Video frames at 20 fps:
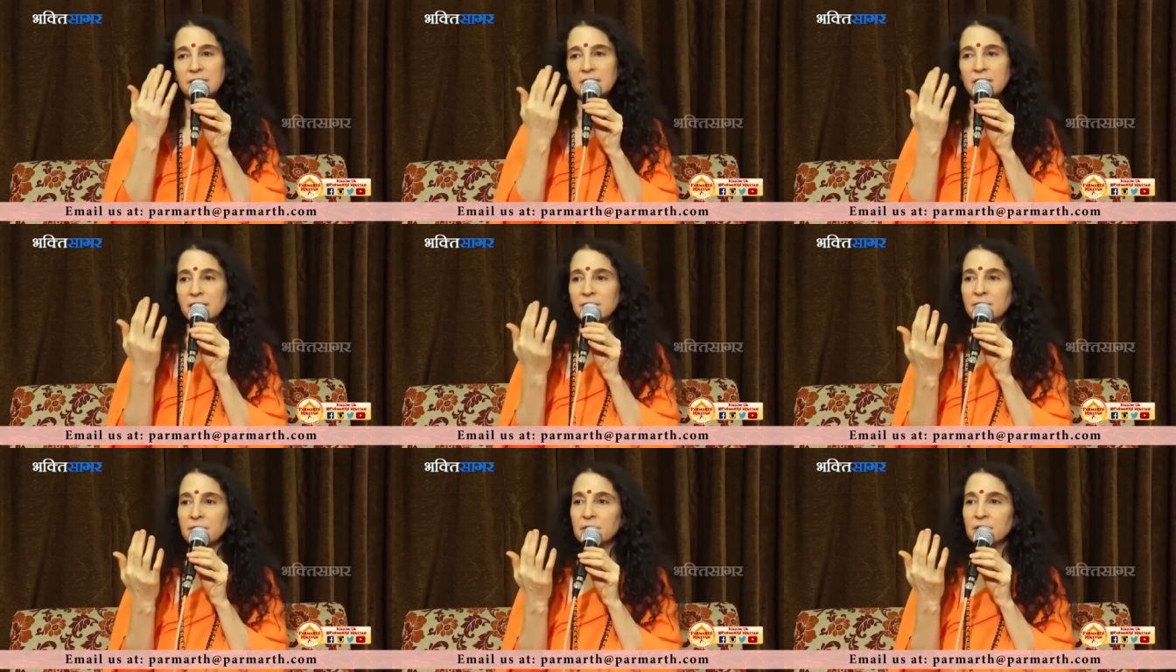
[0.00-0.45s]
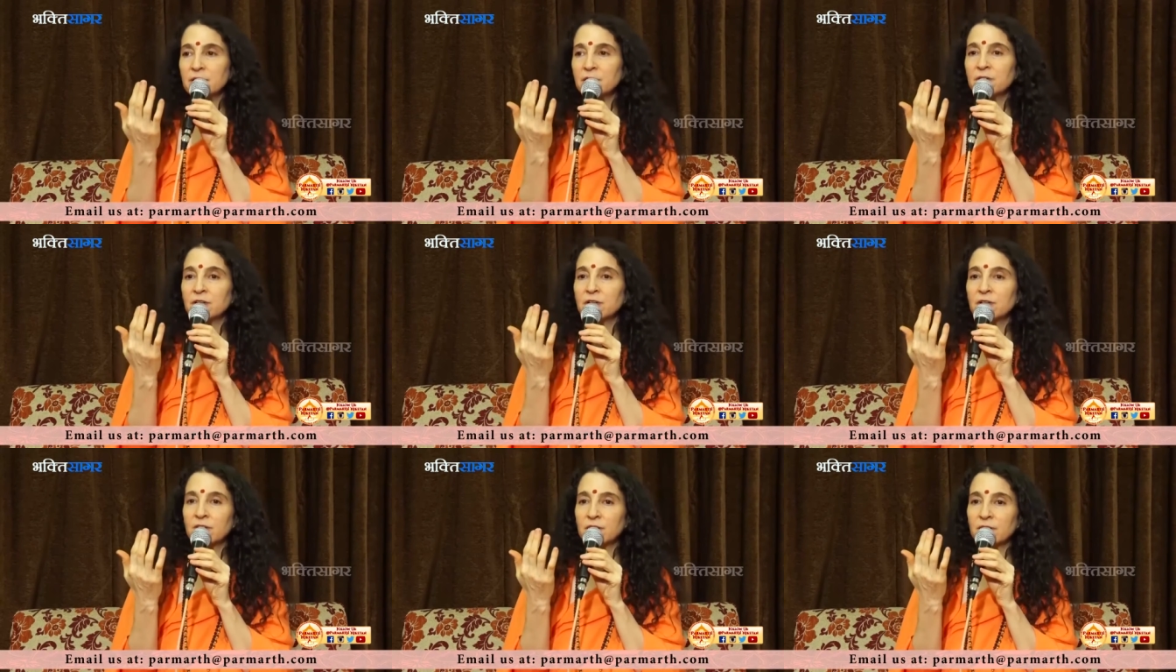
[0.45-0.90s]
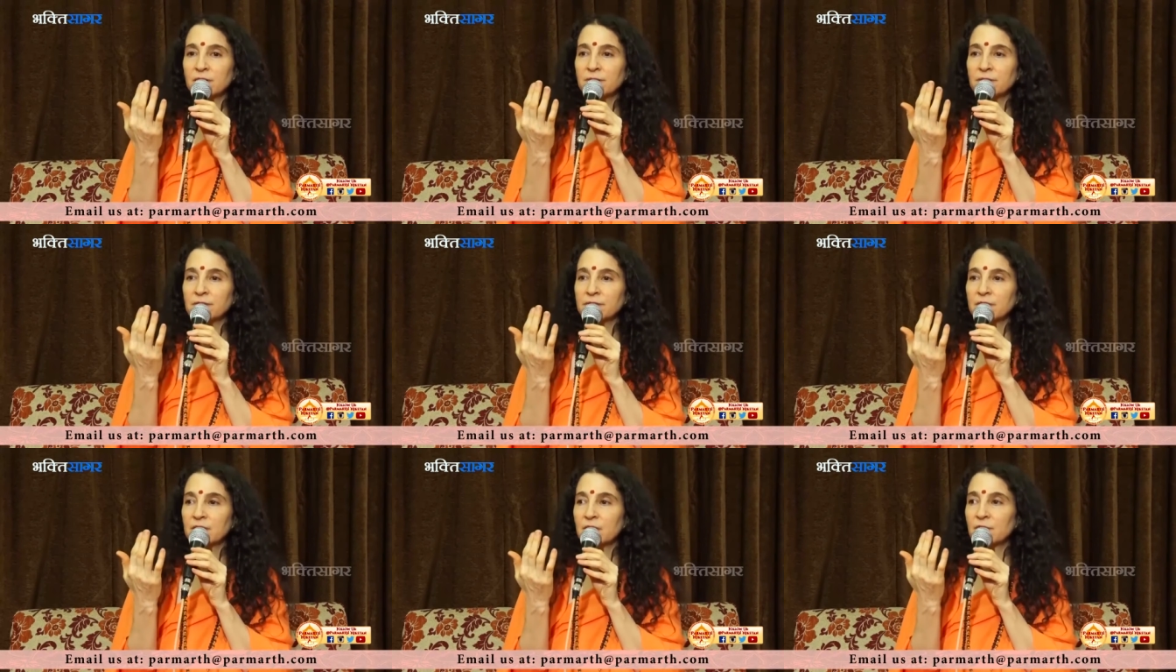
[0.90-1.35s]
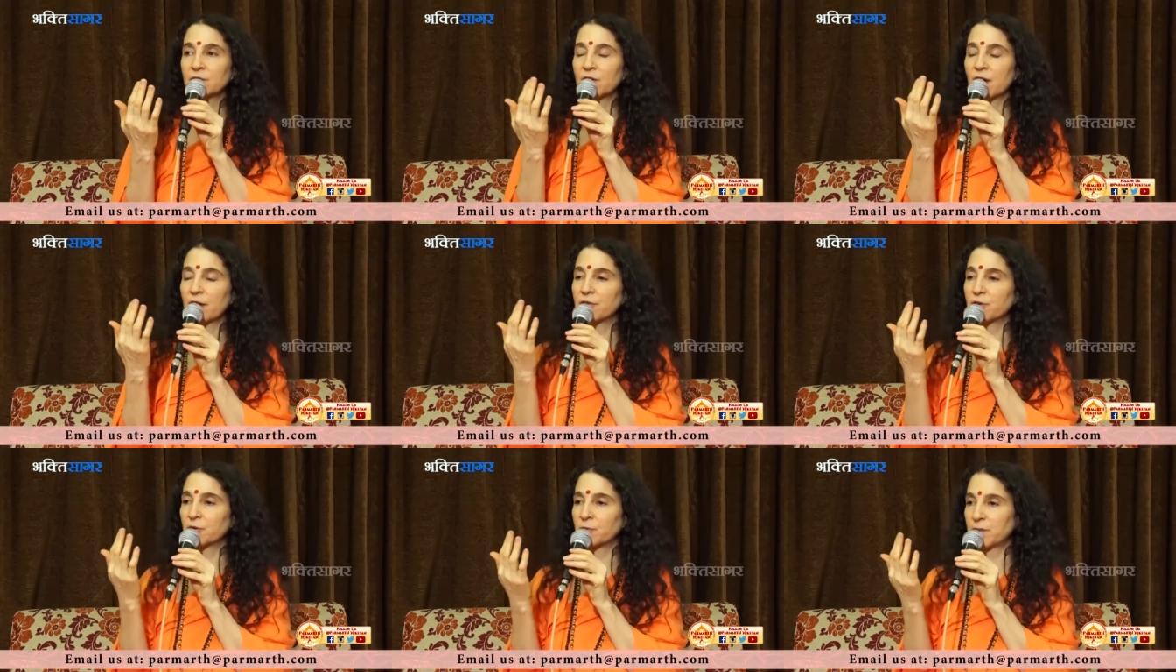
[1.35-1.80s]
then a mirror
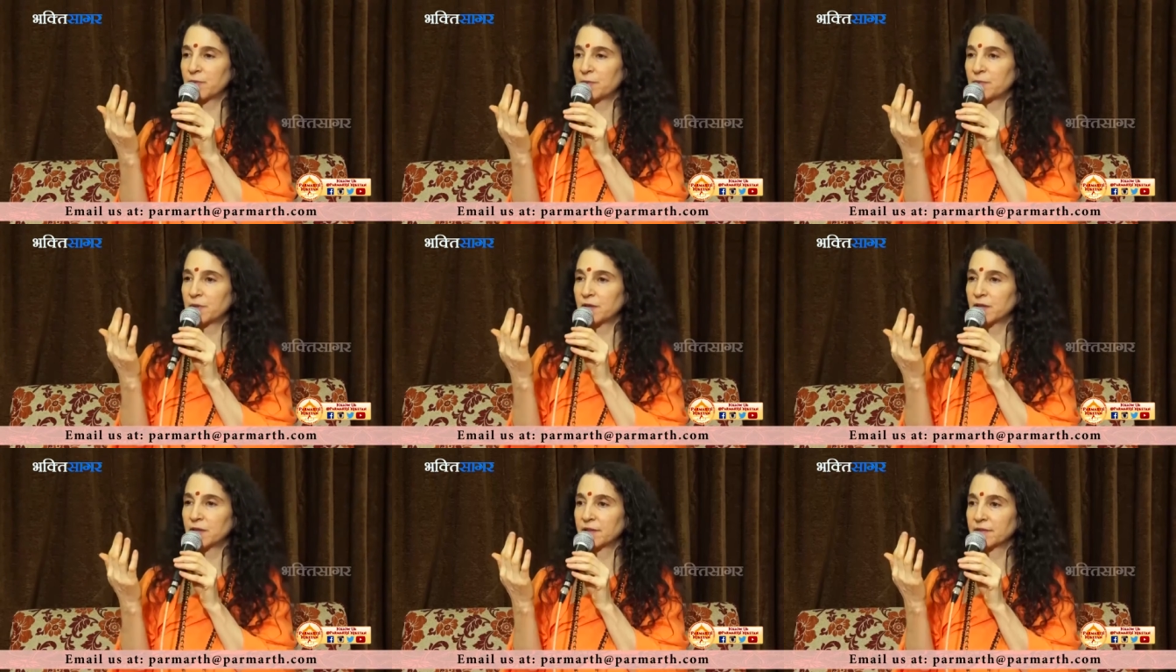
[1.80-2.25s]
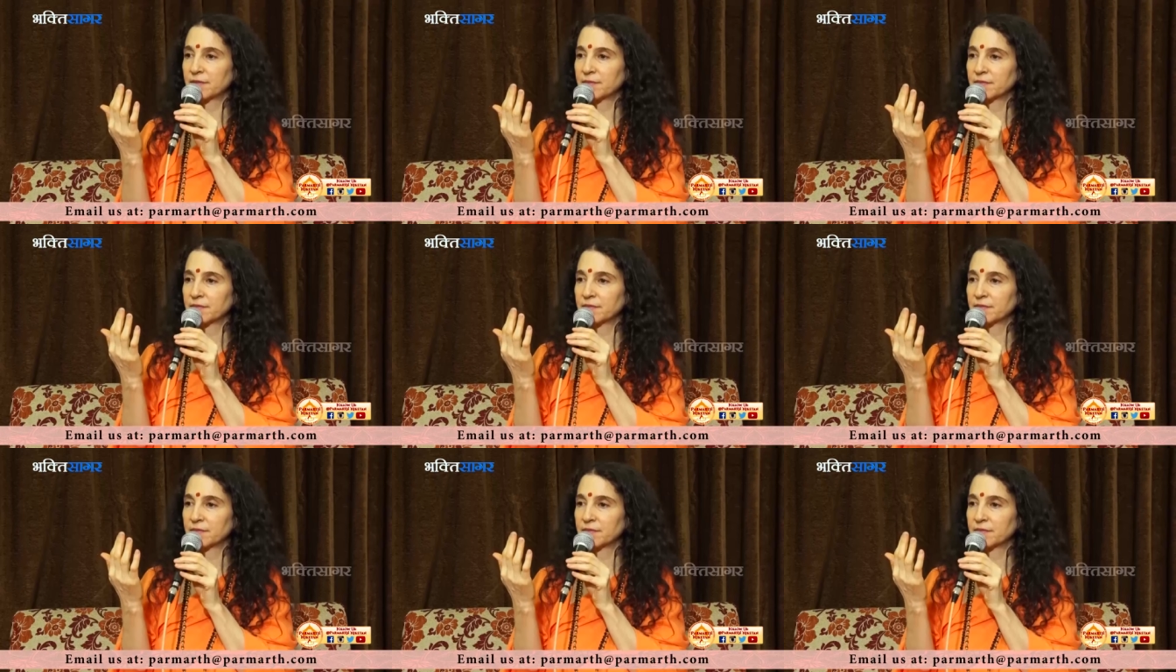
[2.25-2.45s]
for other people.